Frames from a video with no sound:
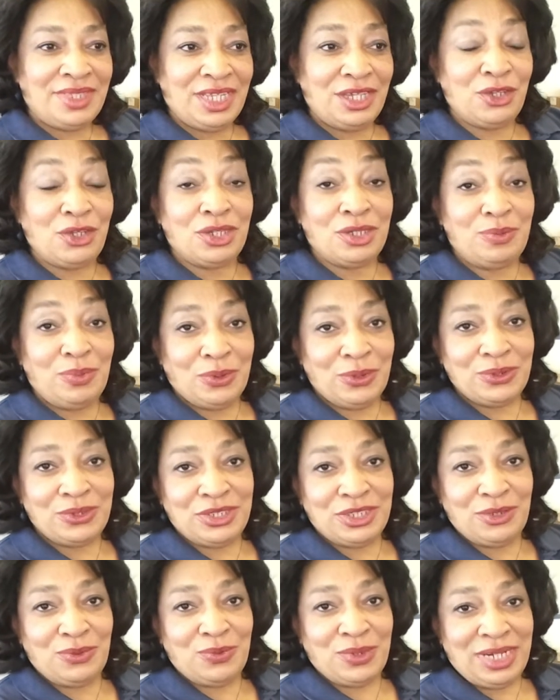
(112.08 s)
a good
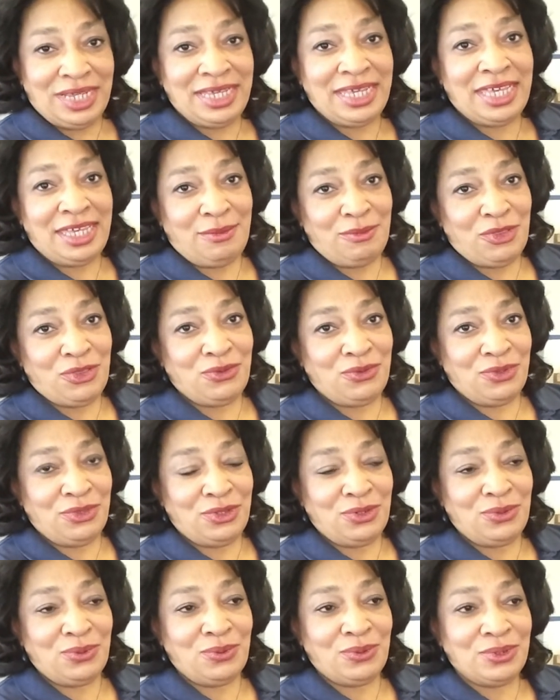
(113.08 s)
person when I came through the
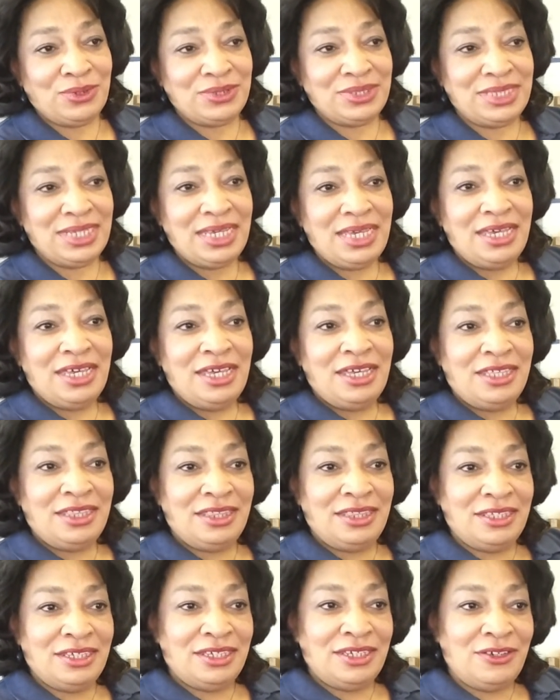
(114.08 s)
doors.
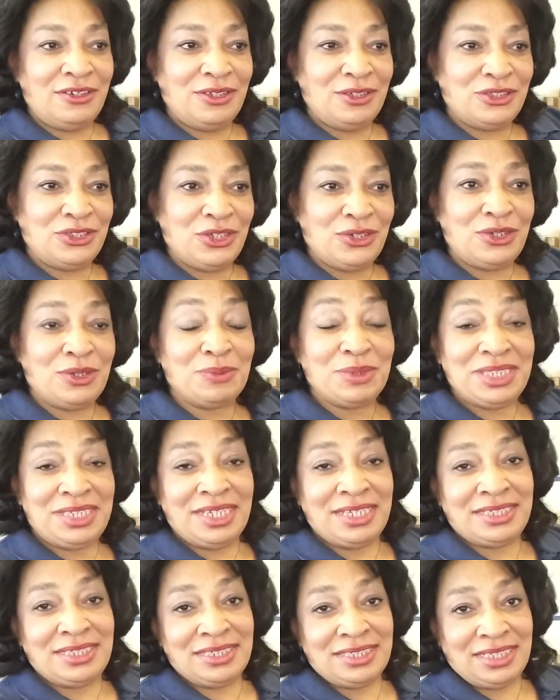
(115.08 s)
The
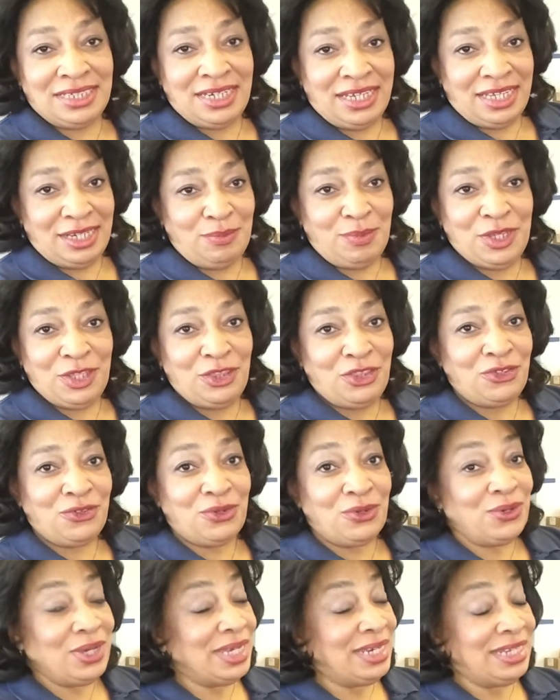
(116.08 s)
circumstances that I had been
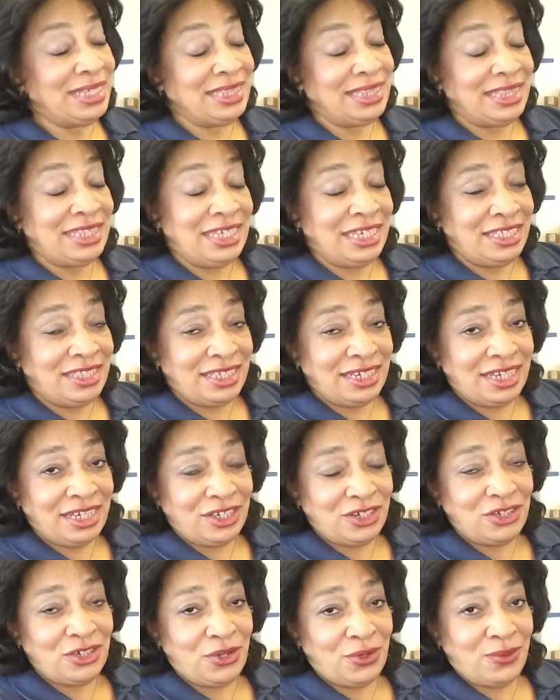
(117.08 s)
through, I didn't think that I
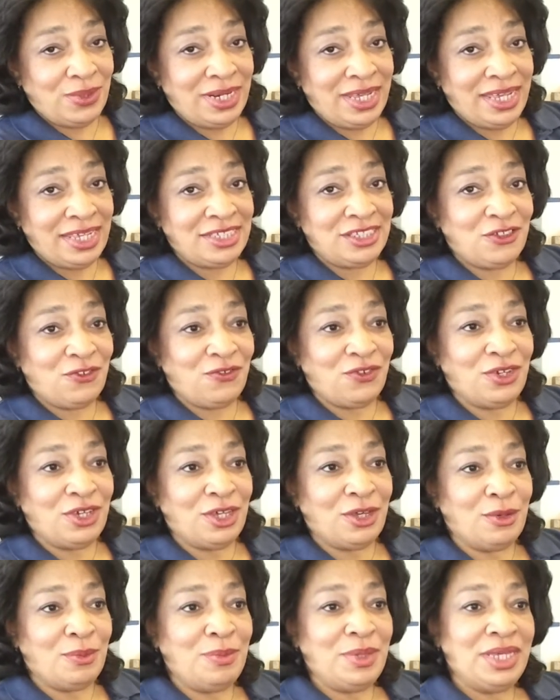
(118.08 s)
could go and ask for
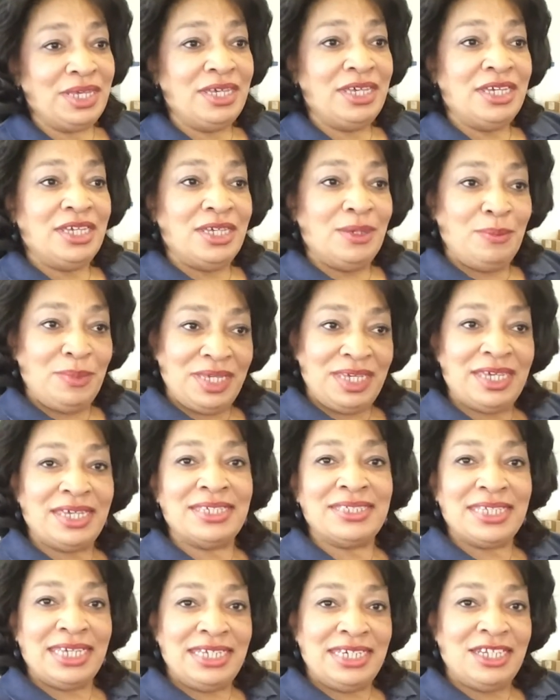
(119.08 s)
help
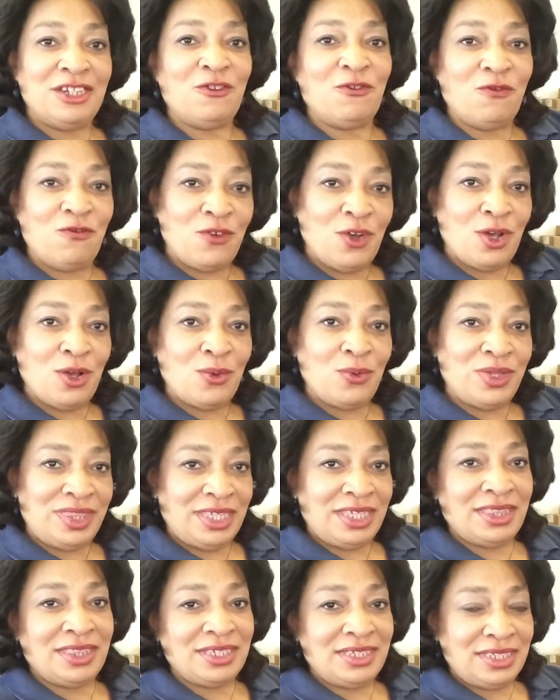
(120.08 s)
because I didn't fall
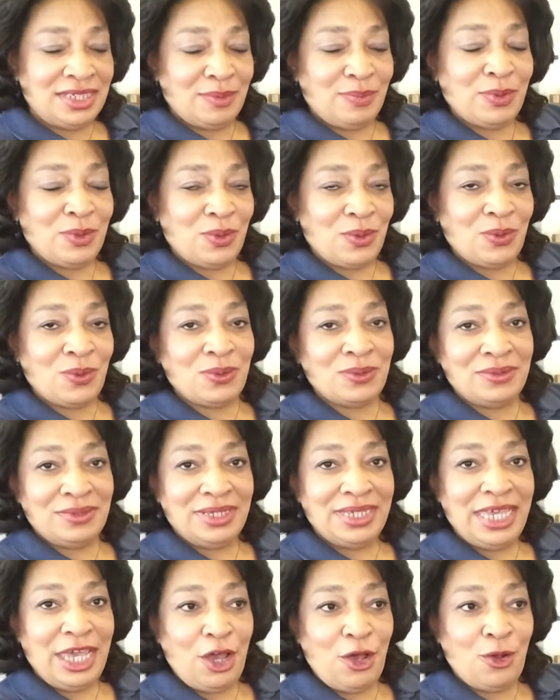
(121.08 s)
within the typical
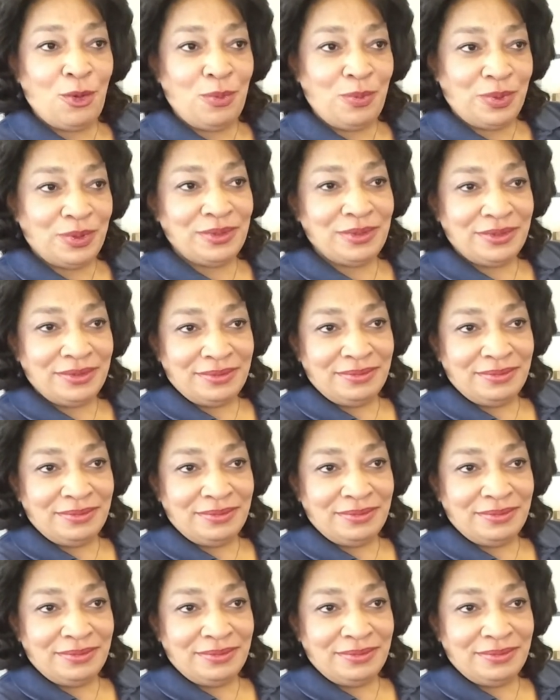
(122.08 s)
help